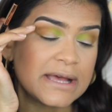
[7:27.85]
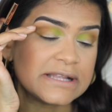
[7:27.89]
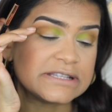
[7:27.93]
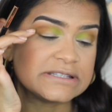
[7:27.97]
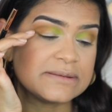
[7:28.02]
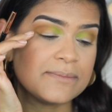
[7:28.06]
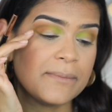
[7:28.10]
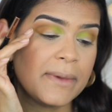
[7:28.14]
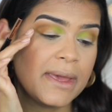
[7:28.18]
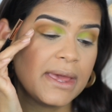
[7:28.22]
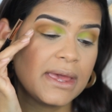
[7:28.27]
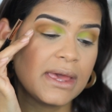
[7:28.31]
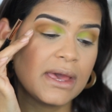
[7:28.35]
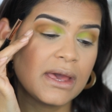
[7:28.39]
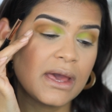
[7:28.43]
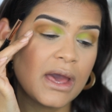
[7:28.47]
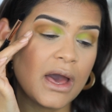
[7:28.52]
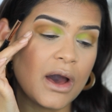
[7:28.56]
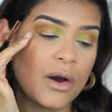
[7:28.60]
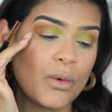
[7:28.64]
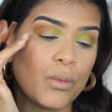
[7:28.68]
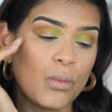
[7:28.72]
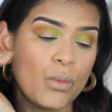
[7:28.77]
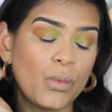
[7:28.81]
it's
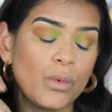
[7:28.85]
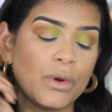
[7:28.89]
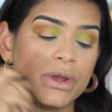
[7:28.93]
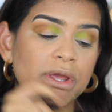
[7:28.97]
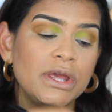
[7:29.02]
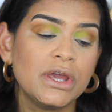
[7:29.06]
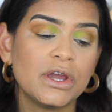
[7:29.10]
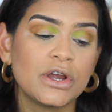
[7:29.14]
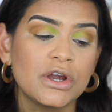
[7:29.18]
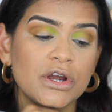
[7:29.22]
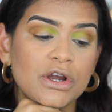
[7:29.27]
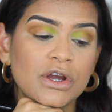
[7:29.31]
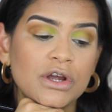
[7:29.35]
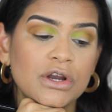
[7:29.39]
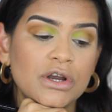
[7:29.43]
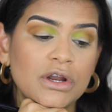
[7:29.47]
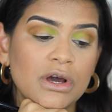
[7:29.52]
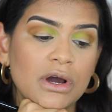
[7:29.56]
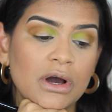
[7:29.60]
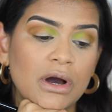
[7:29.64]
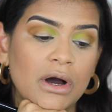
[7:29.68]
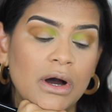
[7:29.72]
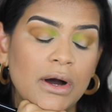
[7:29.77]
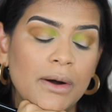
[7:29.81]
making a
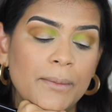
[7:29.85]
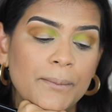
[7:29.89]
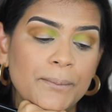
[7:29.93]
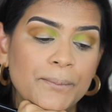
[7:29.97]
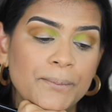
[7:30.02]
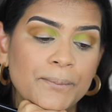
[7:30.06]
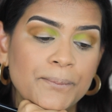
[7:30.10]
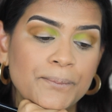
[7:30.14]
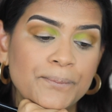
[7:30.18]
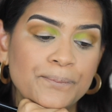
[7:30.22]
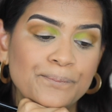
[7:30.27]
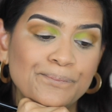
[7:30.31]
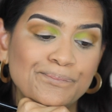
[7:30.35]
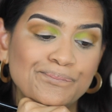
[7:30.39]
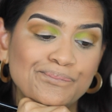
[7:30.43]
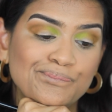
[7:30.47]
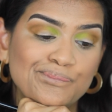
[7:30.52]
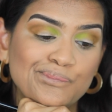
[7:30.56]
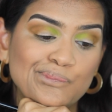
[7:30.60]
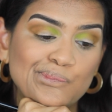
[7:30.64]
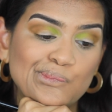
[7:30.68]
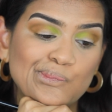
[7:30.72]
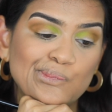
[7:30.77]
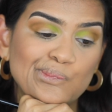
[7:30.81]
weird
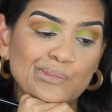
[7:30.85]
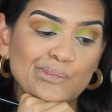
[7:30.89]
line